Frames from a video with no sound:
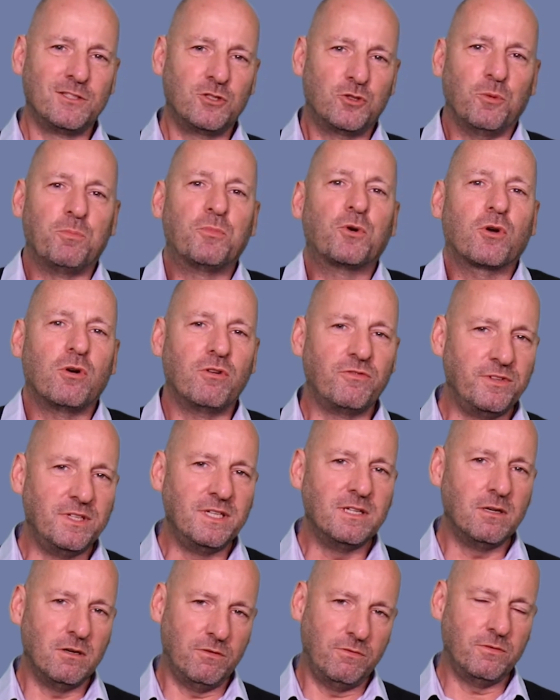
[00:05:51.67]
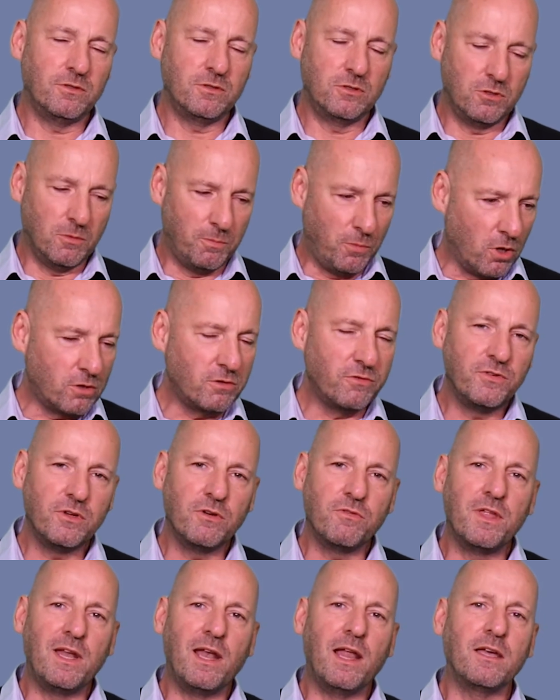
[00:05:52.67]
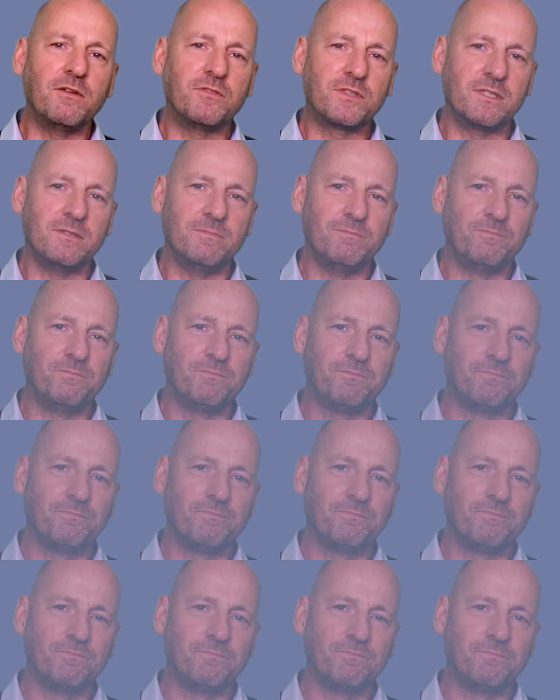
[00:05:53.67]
topography of their lives.